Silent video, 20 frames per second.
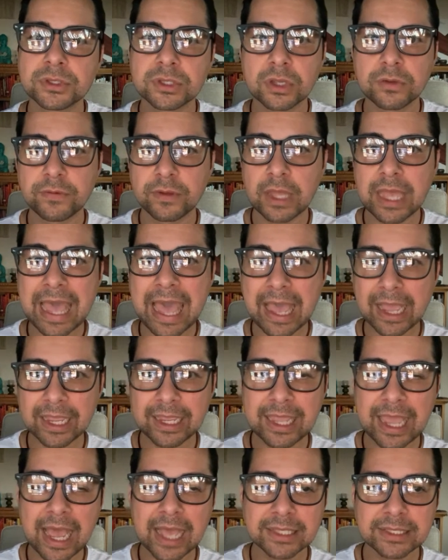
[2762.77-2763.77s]
of those
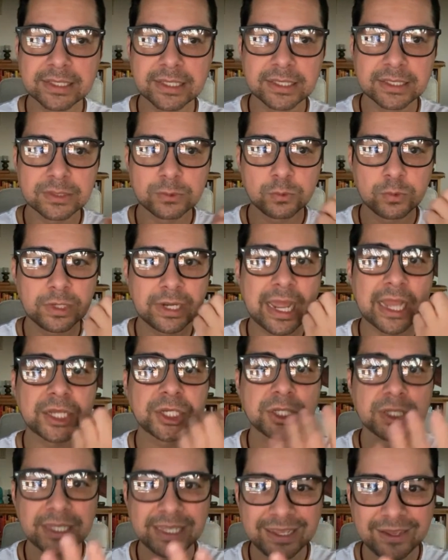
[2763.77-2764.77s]
gases would
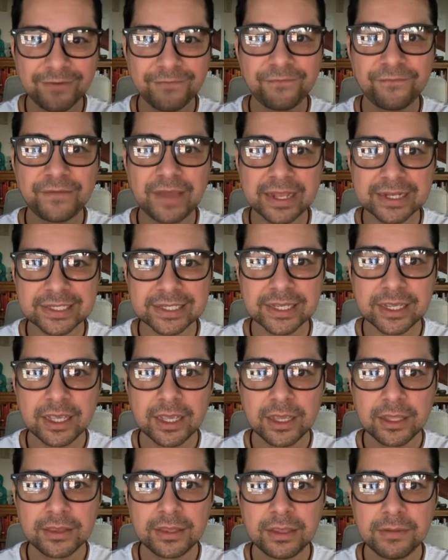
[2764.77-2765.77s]
actually affect
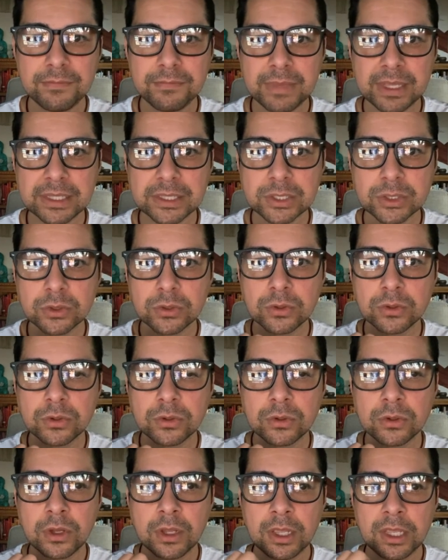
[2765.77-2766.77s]
the
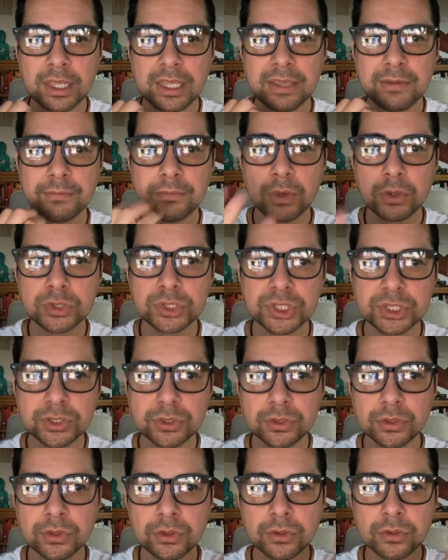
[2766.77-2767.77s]
mental,
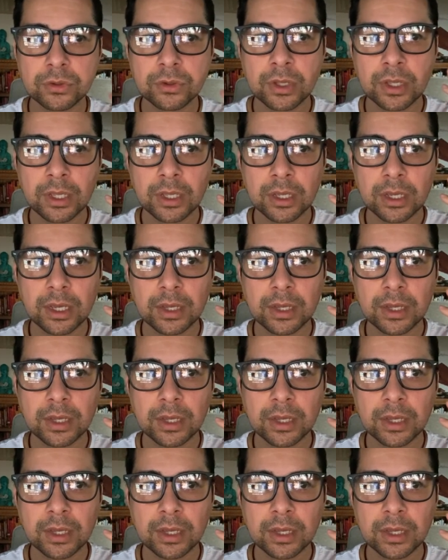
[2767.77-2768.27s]
emotional,